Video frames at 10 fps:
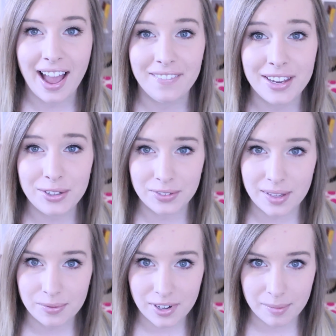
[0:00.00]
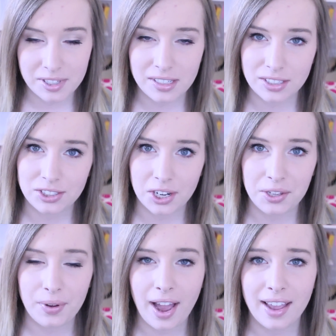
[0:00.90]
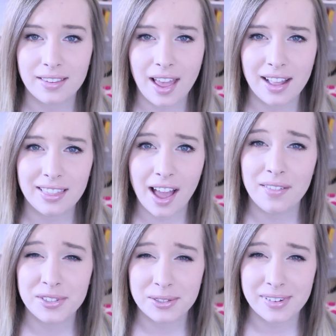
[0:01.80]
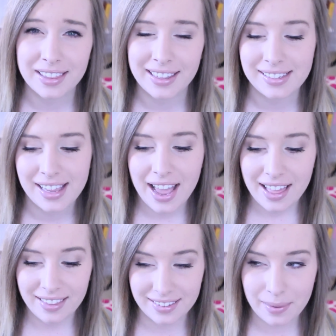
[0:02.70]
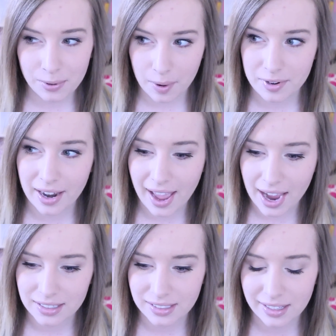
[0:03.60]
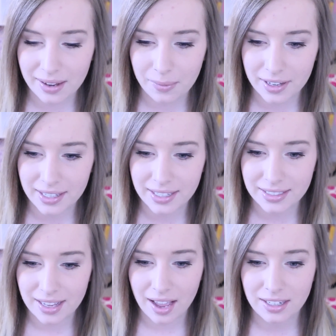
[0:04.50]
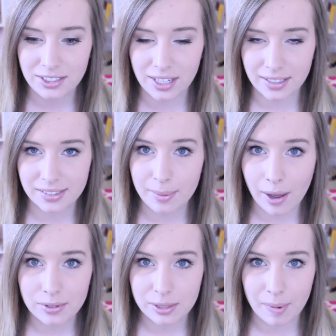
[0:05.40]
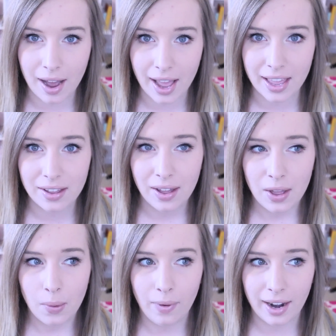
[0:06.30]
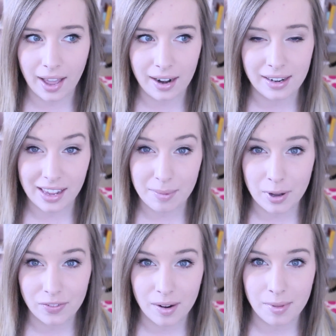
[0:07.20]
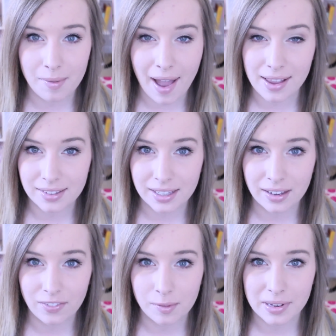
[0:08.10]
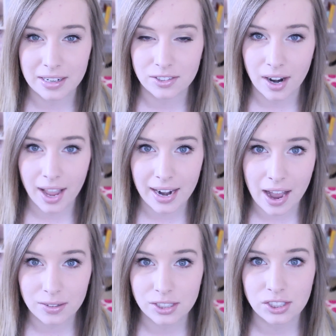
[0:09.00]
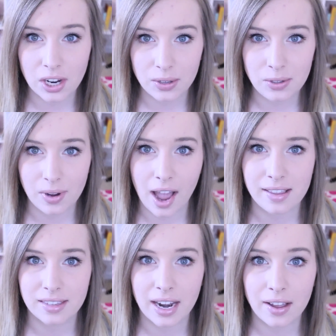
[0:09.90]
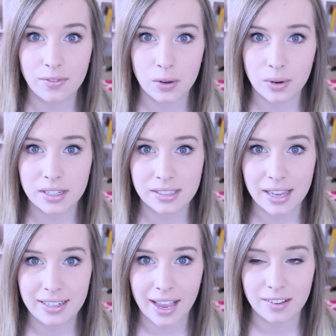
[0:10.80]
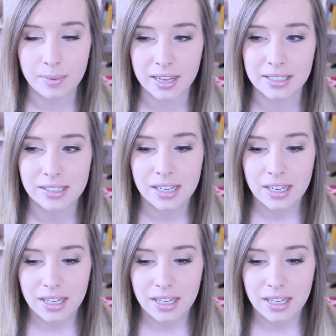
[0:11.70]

have a new subscription to show you guys. I love doing this. This subscription I actually was just about to buy when I got an email from them asking for me to try it out to show you guys and I of course said yes because